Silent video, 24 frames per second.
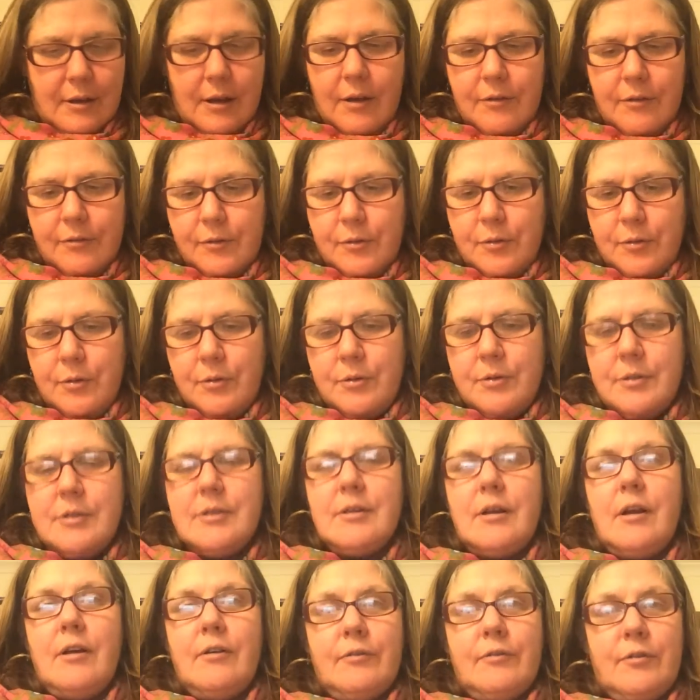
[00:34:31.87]
of
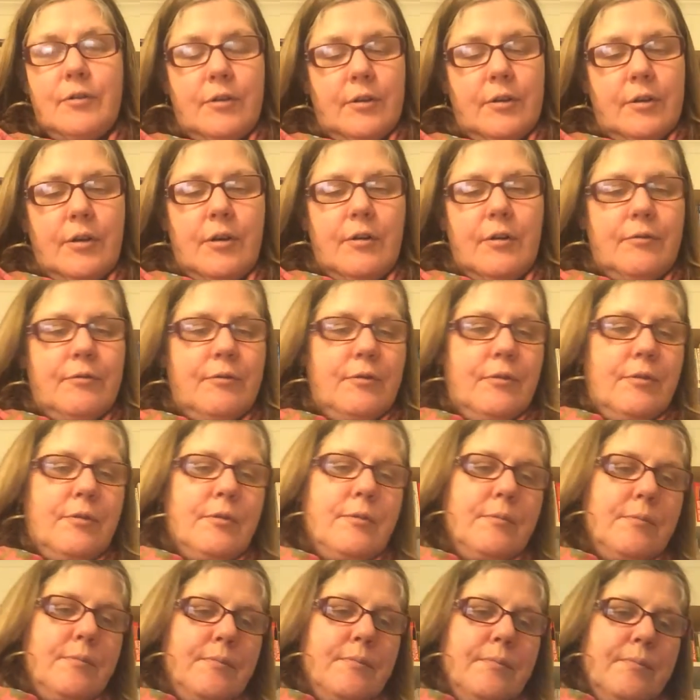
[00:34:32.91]
course I've got to go for
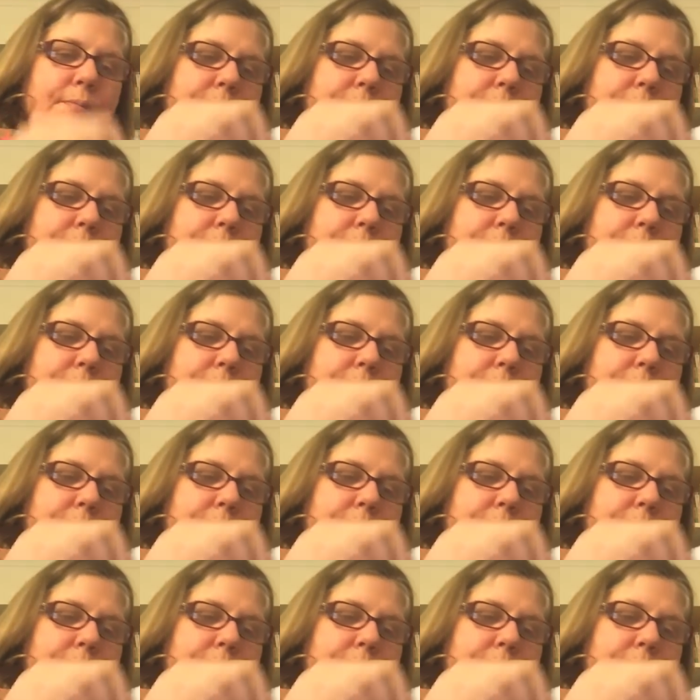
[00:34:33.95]
them.